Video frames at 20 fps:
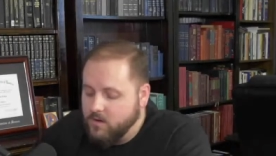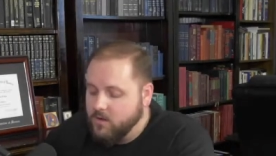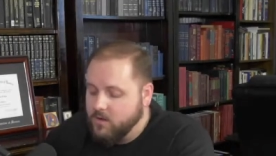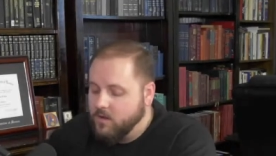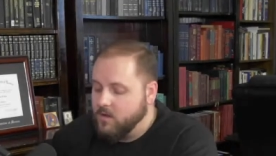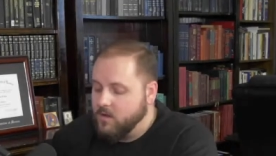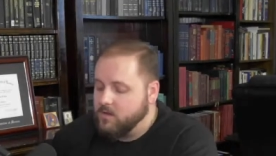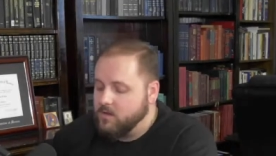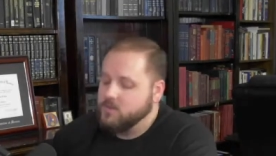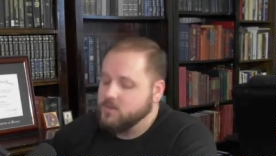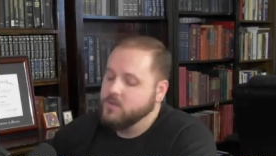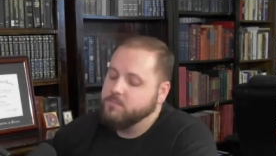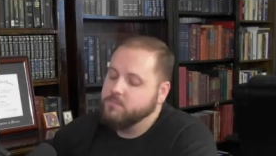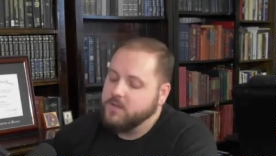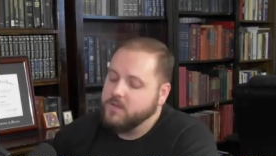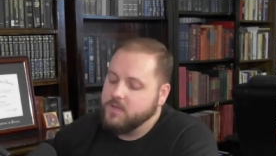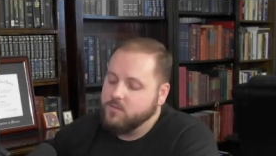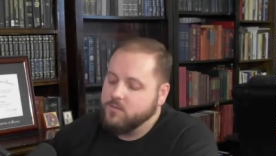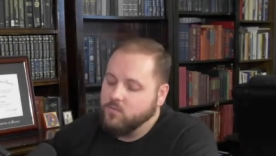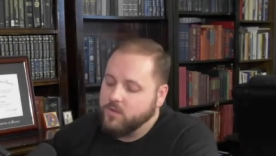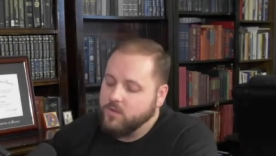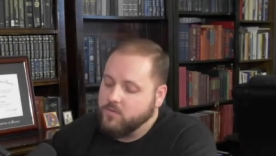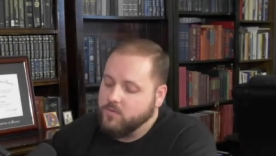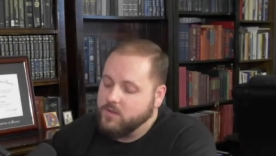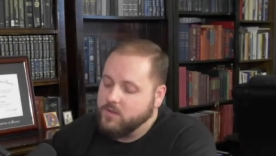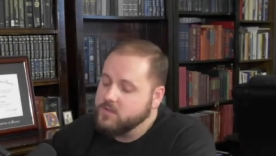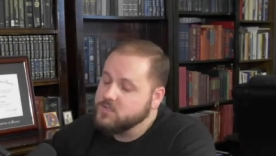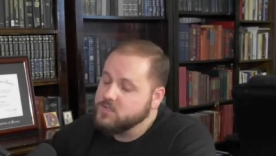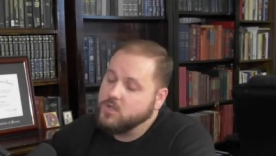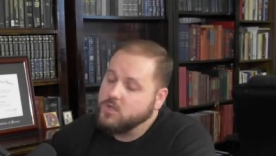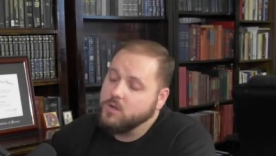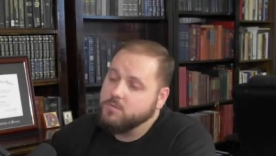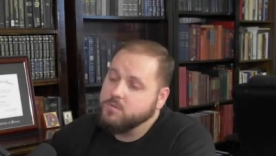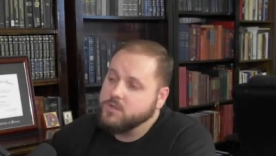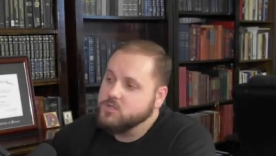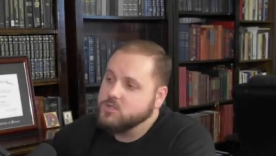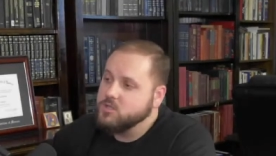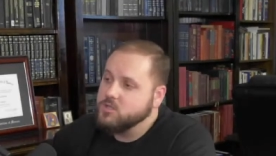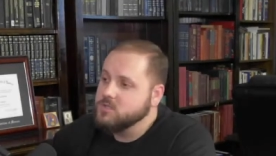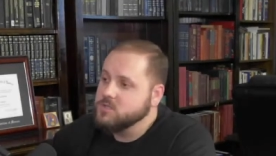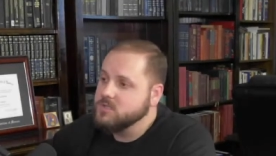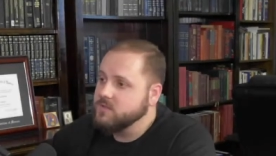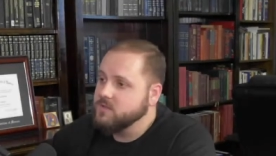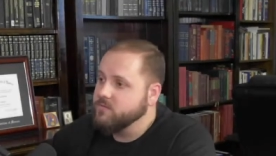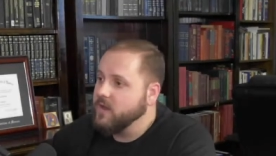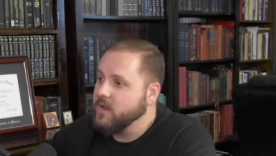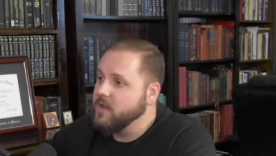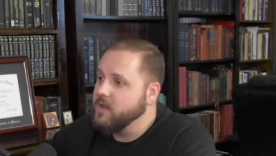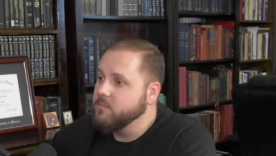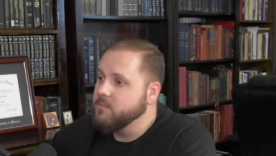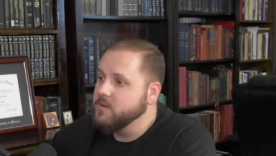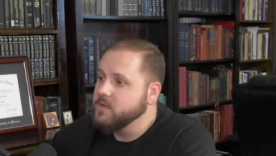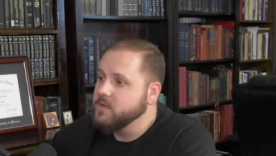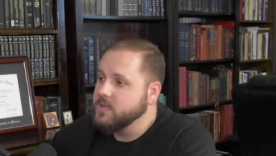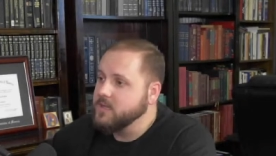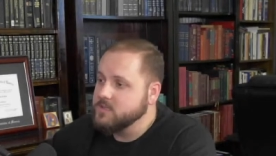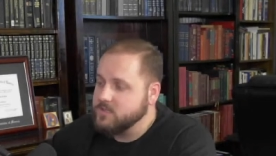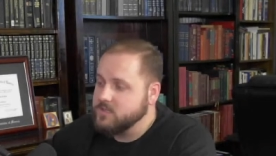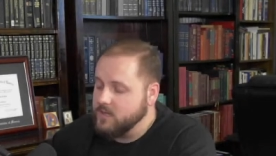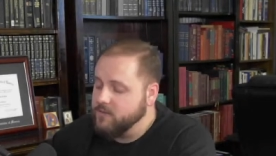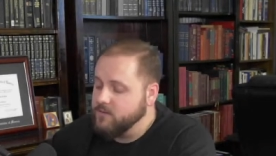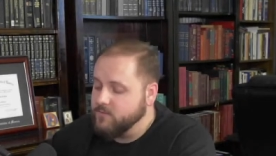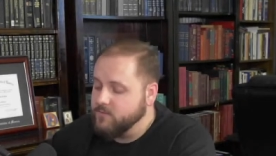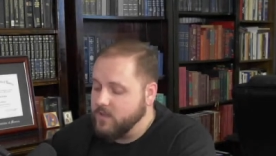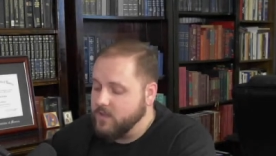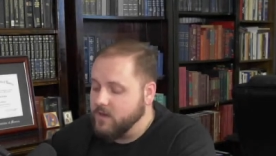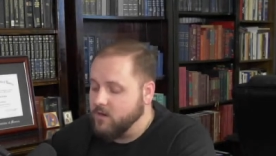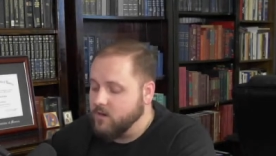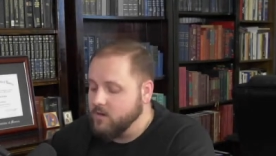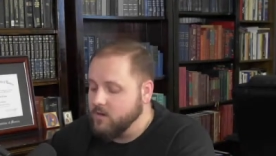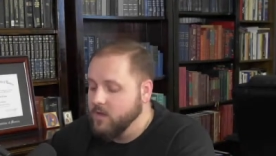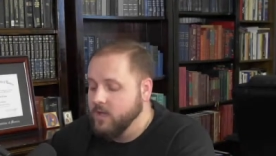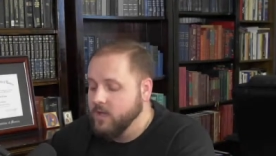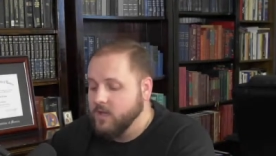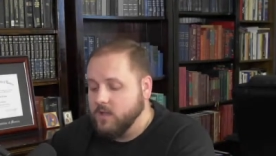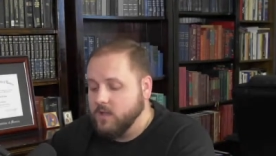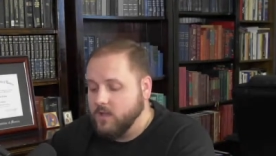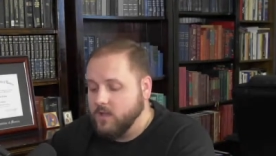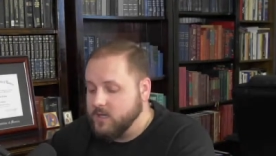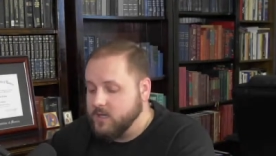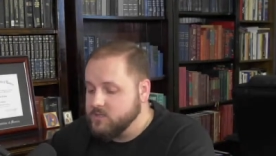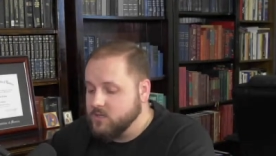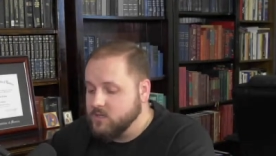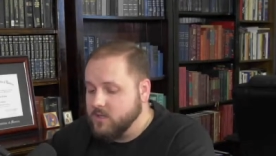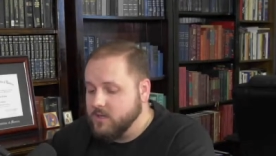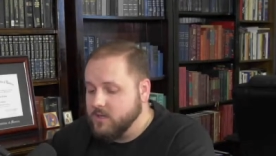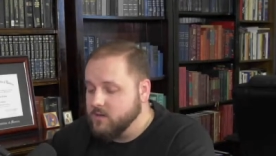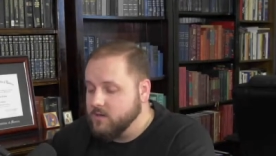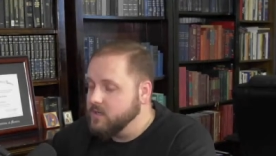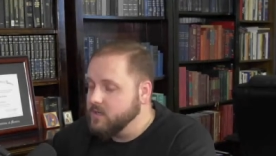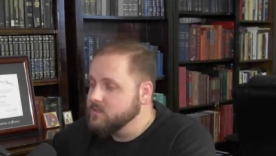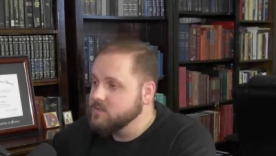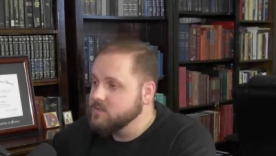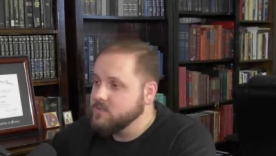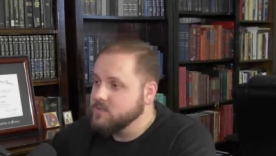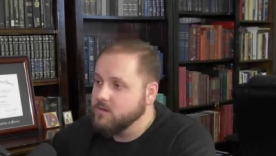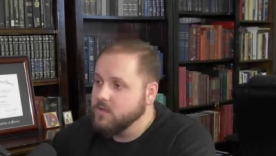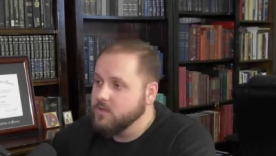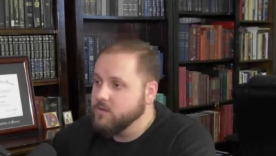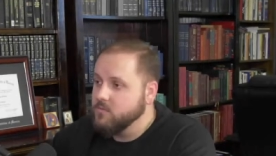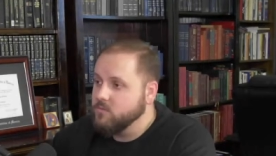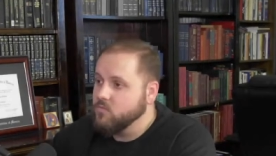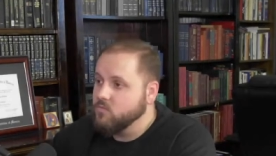could be within the scope of the church's infallibility is if they are logically or necessarily yeah.